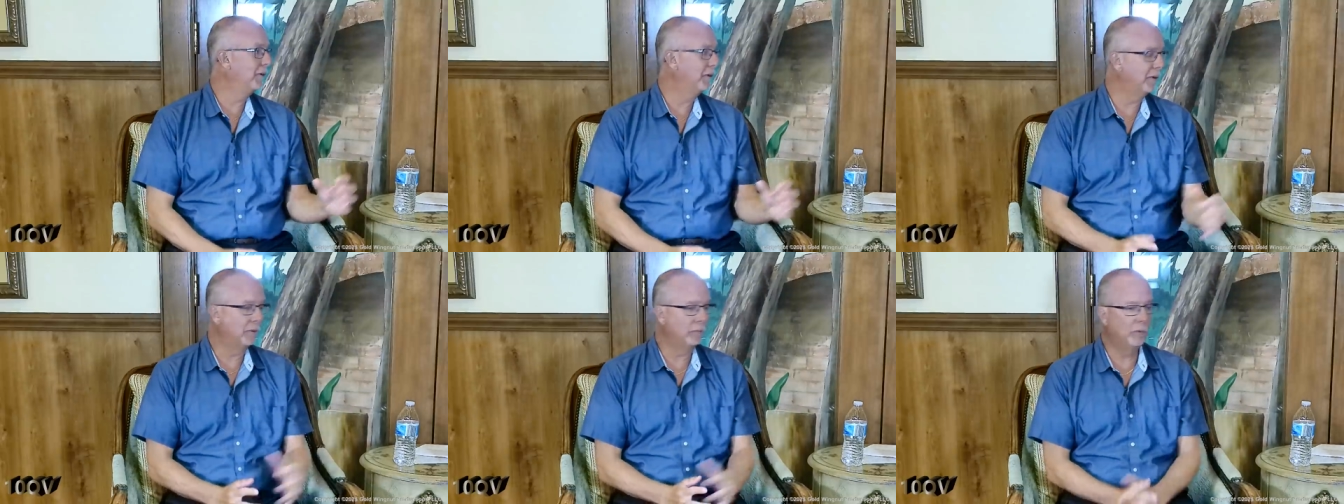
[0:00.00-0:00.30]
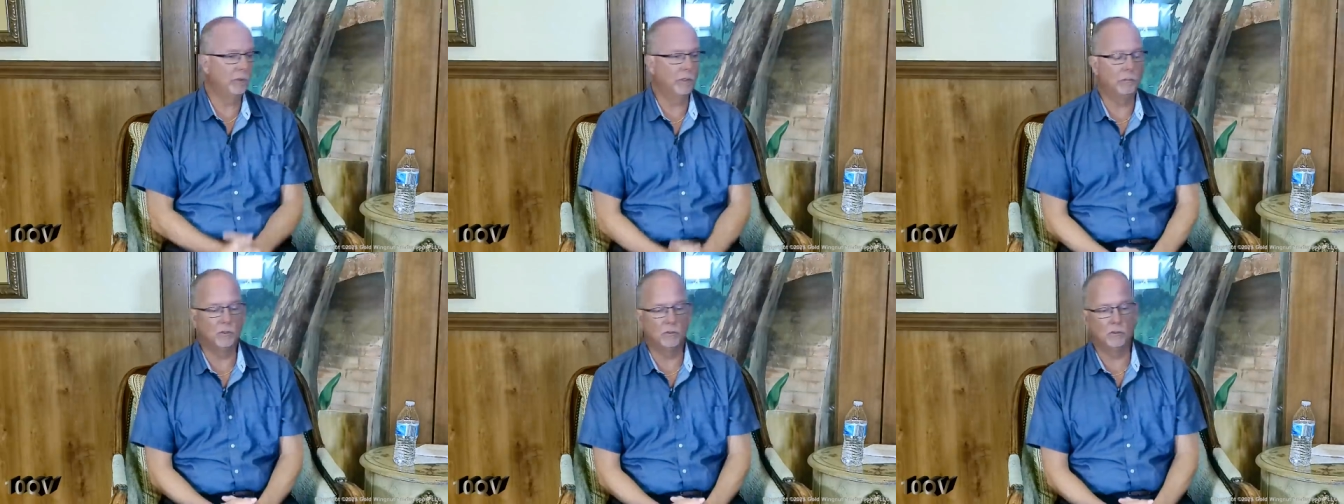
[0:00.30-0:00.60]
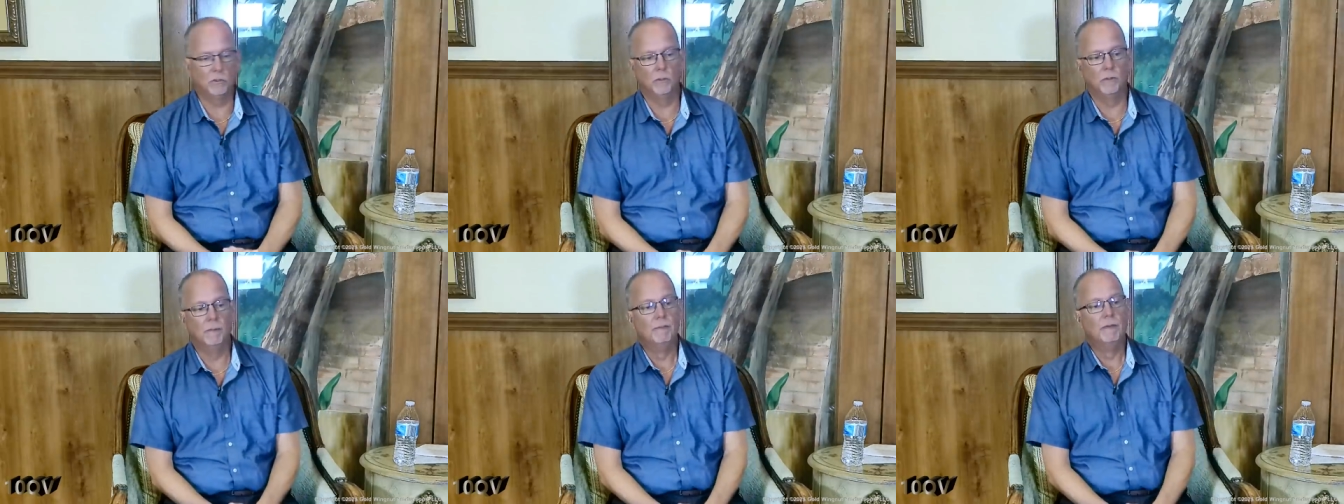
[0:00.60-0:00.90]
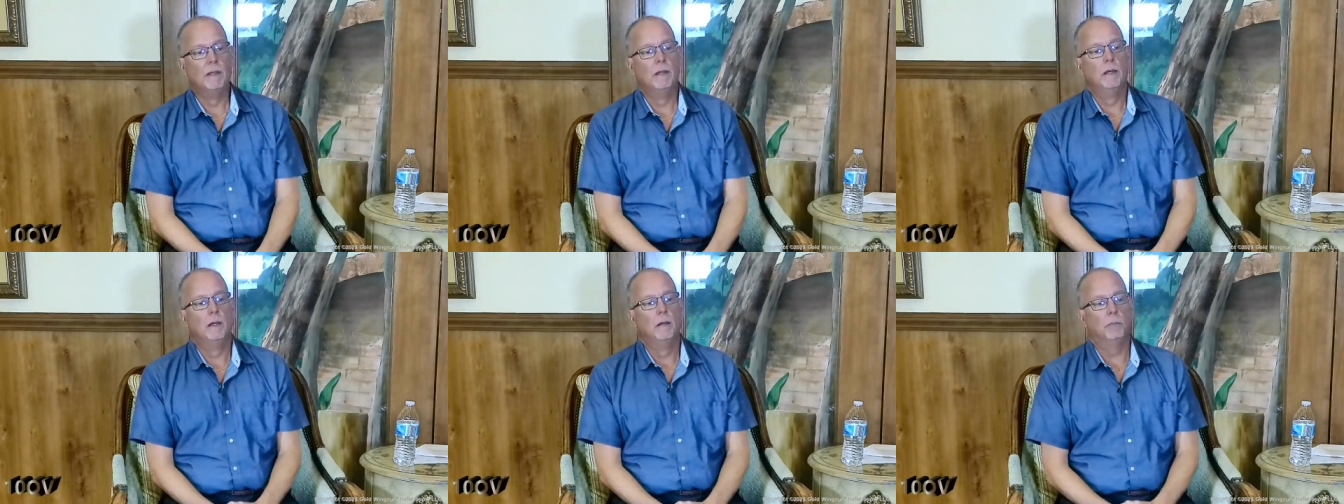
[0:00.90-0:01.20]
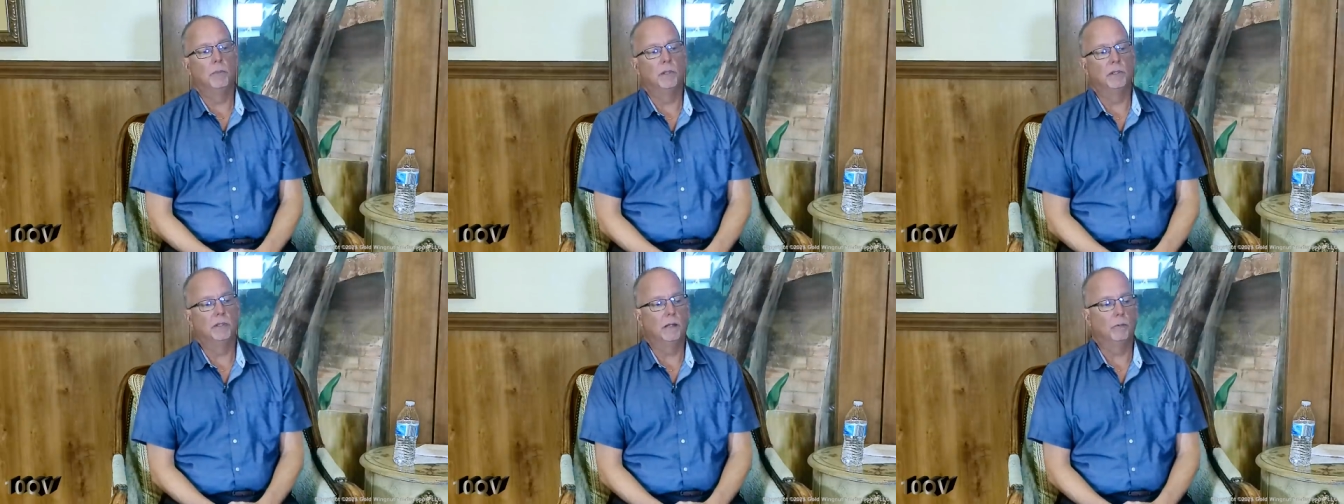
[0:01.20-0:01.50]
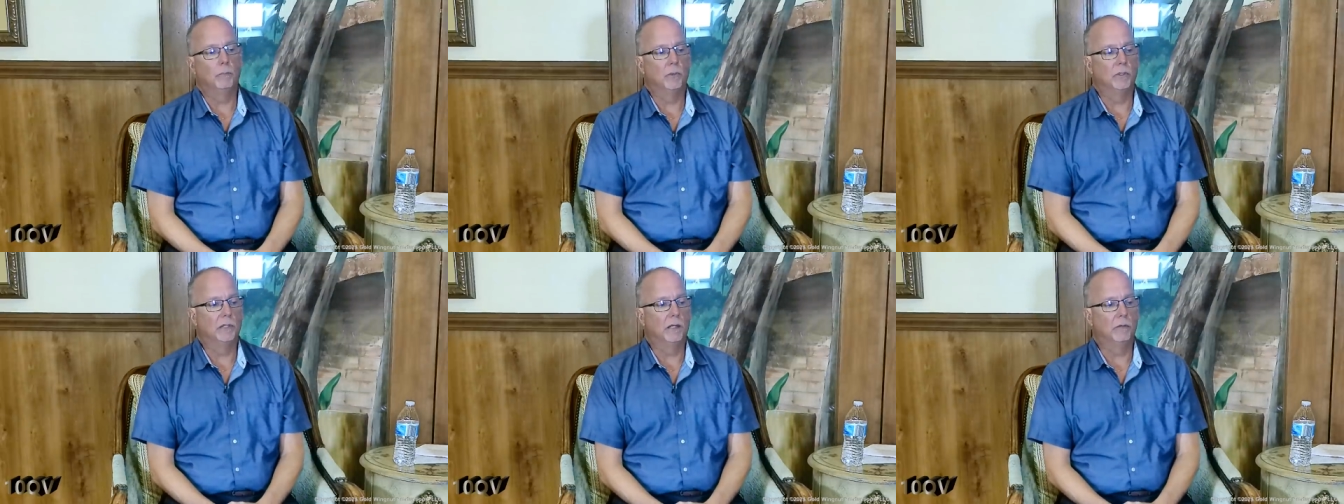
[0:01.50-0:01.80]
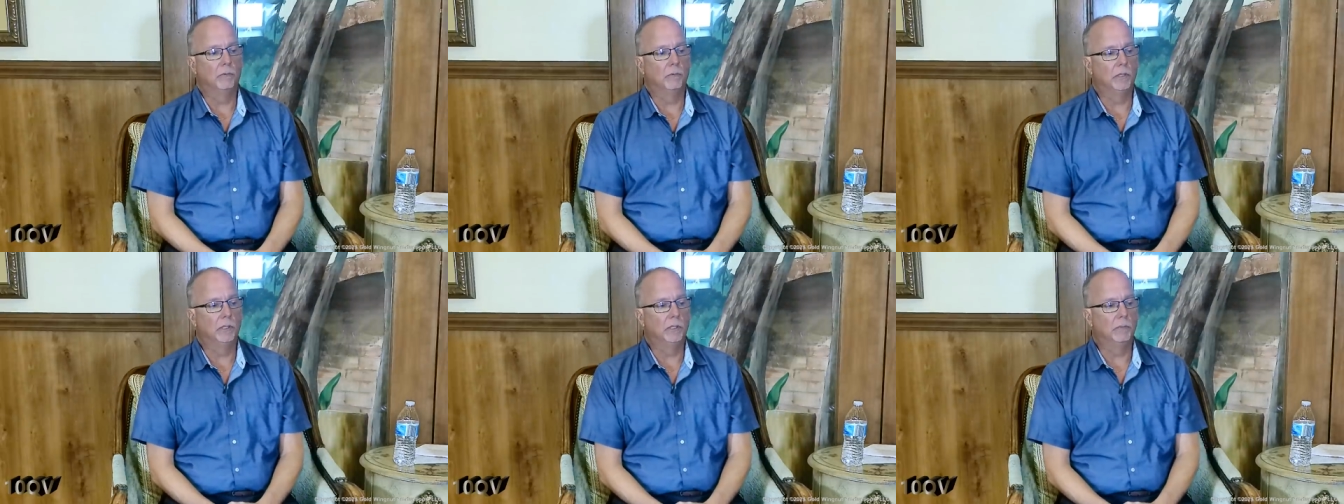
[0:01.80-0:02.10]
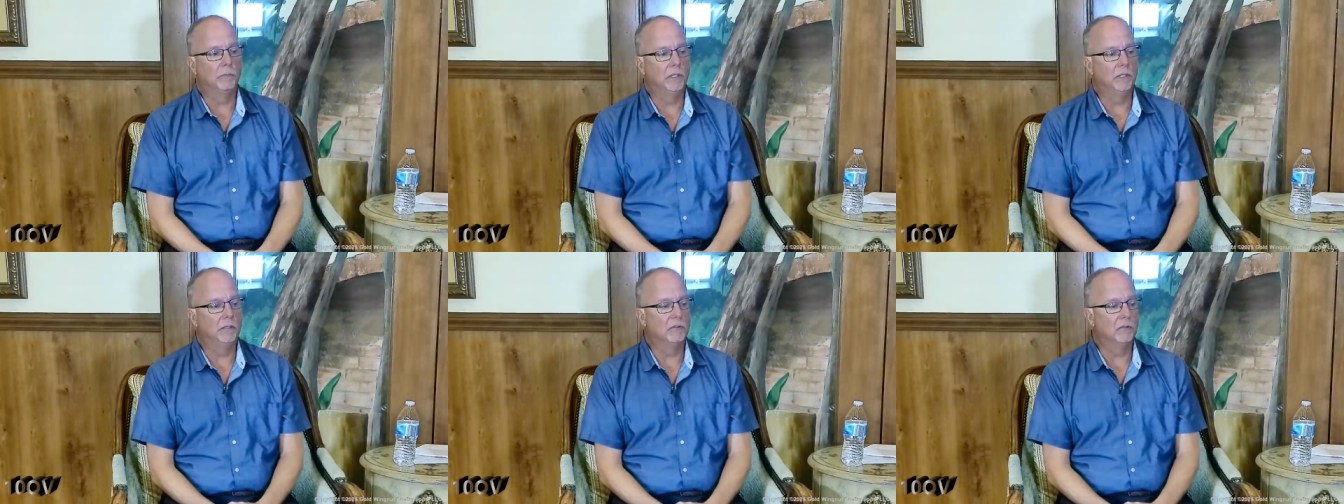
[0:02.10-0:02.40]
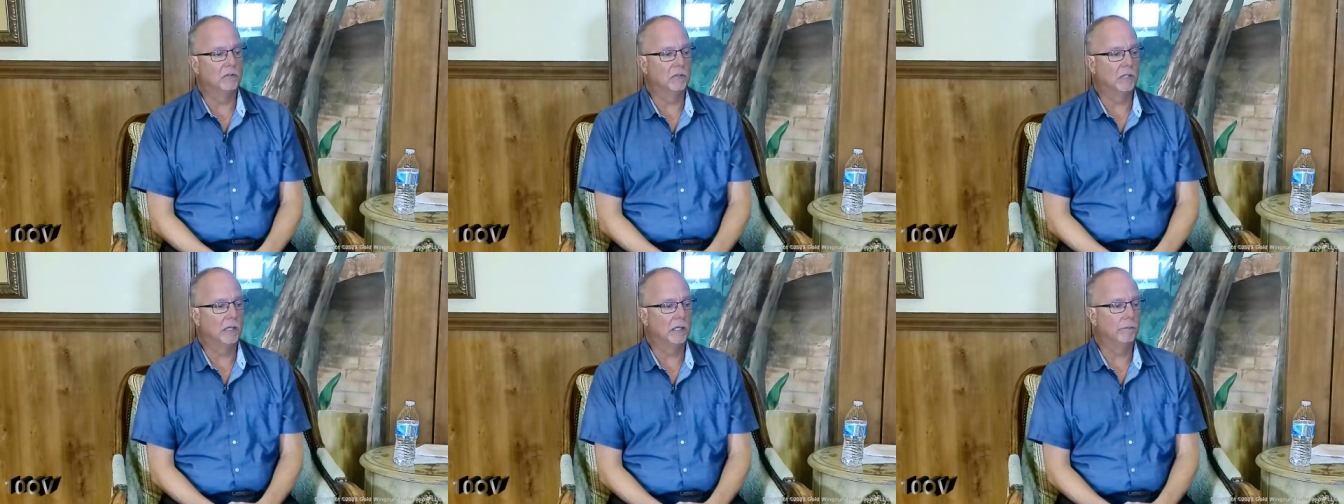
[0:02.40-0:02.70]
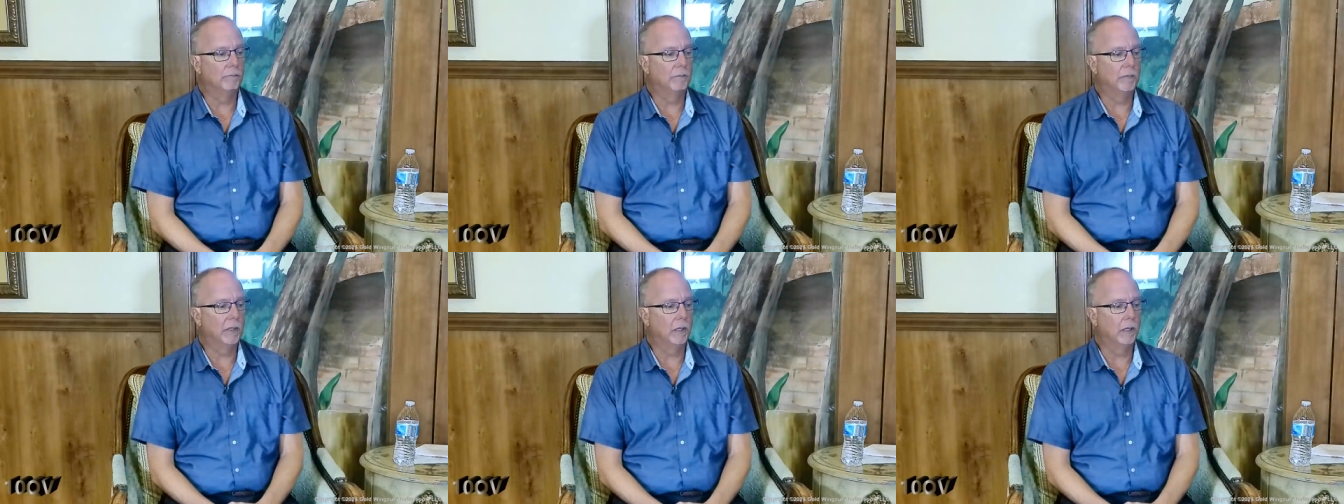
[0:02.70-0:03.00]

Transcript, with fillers: on our printed material. But that, what that really means is that